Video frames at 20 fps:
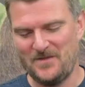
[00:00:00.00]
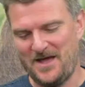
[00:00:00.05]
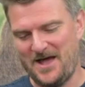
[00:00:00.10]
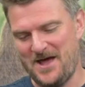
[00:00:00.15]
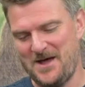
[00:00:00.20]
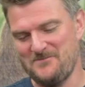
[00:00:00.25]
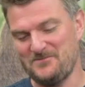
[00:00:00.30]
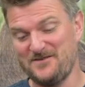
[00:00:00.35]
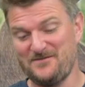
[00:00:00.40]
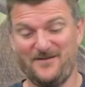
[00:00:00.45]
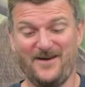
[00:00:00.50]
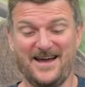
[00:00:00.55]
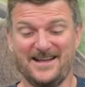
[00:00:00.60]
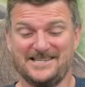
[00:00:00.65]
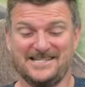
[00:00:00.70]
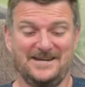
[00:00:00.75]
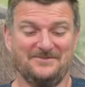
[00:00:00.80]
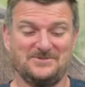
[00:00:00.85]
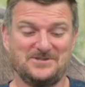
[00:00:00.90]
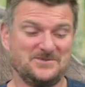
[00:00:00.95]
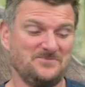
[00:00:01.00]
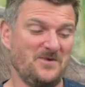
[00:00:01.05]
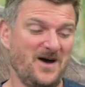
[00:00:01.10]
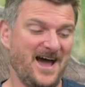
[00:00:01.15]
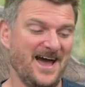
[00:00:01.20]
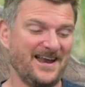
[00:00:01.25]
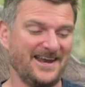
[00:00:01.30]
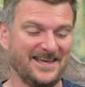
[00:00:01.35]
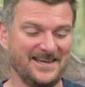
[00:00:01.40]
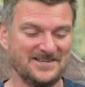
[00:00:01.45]
Um, the fact I'm
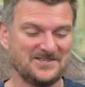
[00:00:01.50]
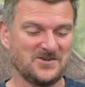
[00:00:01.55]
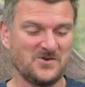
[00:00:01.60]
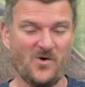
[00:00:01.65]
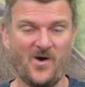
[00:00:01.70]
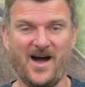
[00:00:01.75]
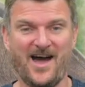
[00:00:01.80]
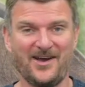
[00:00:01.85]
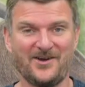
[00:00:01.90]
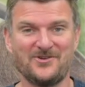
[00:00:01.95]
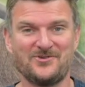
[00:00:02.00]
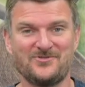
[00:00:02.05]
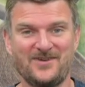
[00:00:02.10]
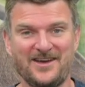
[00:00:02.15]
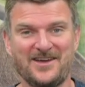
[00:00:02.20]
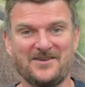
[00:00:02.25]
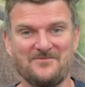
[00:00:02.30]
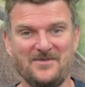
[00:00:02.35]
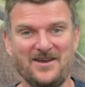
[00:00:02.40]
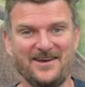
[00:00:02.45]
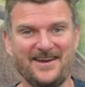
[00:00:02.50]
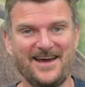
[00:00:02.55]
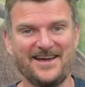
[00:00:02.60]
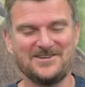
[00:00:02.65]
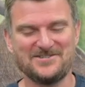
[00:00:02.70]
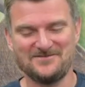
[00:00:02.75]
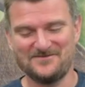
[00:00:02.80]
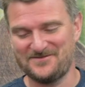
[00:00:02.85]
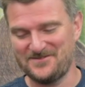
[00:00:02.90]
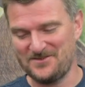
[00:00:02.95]
smiling is quite a good
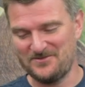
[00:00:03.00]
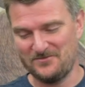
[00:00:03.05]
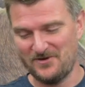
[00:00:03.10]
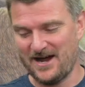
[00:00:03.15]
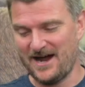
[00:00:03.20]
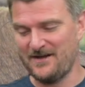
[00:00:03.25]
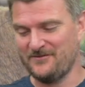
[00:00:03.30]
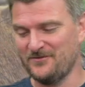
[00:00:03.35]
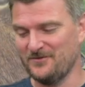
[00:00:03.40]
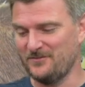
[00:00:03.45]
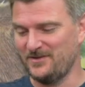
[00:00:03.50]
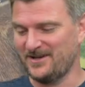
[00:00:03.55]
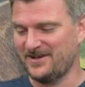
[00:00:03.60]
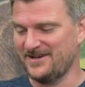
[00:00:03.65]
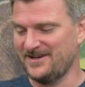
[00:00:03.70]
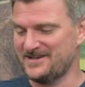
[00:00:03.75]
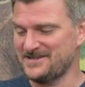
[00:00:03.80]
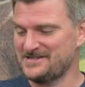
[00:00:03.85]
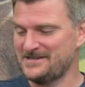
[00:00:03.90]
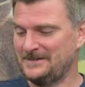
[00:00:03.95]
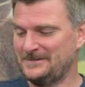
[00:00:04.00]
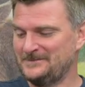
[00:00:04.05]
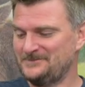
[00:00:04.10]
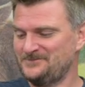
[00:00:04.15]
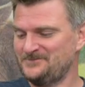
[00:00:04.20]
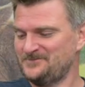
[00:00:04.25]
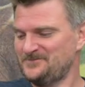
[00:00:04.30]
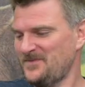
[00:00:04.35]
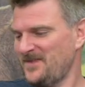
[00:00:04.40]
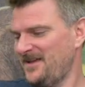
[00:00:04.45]
recommendation for the rifle because
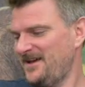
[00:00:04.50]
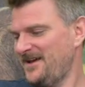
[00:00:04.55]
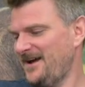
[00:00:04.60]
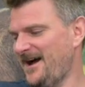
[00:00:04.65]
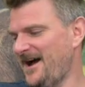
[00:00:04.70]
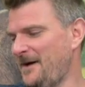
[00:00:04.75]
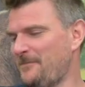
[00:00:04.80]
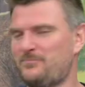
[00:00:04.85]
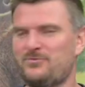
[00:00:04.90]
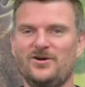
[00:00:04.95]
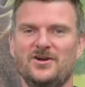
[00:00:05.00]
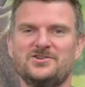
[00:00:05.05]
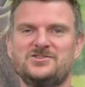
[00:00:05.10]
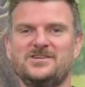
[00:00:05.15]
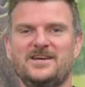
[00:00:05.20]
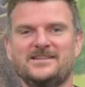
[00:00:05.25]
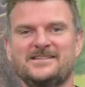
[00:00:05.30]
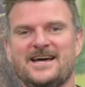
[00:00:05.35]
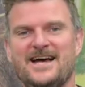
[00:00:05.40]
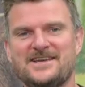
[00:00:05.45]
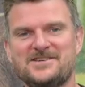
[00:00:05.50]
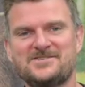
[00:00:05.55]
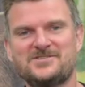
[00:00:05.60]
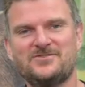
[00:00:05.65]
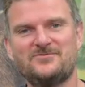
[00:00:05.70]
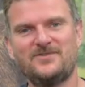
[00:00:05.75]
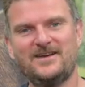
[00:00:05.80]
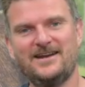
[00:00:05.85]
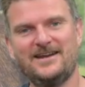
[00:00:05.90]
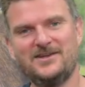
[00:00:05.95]
a project has
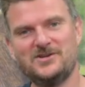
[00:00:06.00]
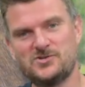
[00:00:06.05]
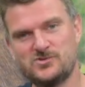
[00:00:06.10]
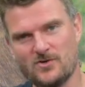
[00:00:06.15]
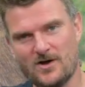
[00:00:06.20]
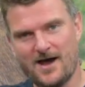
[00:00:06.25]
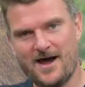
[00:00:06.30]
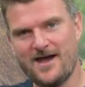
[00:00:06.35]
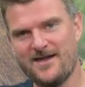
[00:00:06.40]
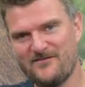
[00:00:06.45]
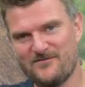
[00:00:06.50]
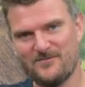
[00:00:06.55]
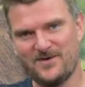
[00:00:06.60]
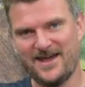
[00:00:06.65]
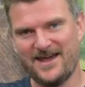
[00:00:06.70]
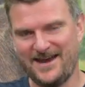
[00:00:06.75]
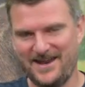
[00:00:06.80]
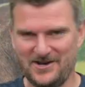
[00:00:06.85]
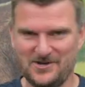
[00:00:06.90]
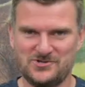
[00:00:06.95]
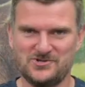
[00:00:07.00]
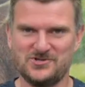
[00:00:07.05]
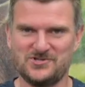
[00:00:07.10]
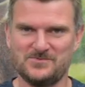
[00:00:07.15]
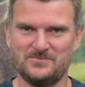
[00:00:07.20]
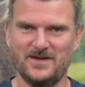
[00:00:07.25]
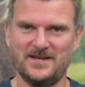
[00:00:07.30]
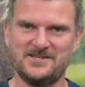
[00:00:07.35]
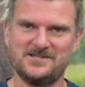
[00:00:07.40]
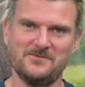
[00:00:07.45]
to really drive me and
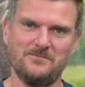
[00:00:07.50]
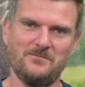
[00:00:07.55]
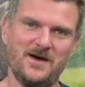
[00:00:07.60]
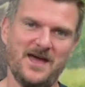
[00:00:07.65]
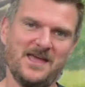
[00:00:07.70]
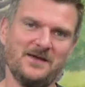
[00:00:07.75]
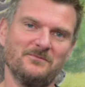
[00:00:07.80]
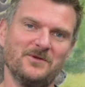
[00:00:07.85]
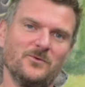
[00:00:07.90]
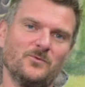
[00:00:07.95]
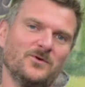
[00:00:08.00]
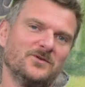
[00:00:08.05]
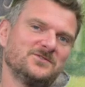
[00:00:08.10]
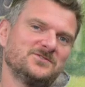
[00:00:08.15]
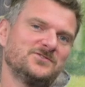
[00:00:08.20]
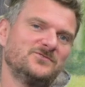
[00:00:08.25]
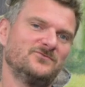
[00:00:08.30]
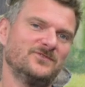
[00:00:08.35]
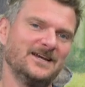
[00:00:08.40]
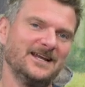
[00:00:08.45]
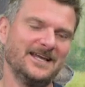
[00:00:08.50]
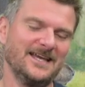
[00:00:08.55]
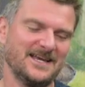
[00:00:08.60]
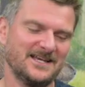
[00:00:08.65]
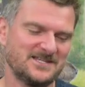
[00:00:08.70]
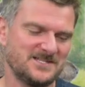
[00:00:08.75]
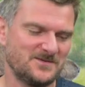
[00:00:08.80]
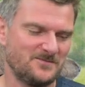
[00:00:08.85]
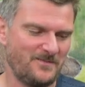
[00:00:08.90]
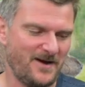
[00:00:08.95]
interest me to make me want to really
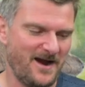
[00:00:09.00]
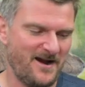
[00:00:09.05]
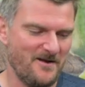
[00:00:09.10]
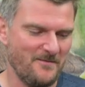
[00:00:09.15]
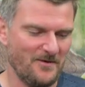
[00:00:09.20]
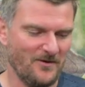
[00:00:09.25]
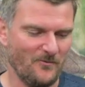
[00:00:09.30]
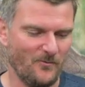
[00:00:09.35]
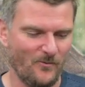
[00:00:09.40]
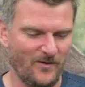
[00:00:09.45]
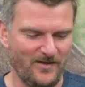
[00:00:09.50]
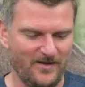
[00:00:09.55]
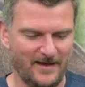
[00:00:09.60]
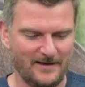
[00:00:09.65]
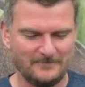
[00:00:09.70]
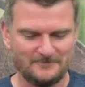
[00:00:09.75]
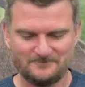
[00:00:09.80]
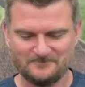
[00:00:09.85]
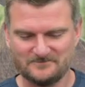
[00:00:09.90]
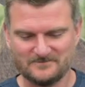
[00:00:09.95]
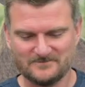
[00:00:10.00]
experiment with it.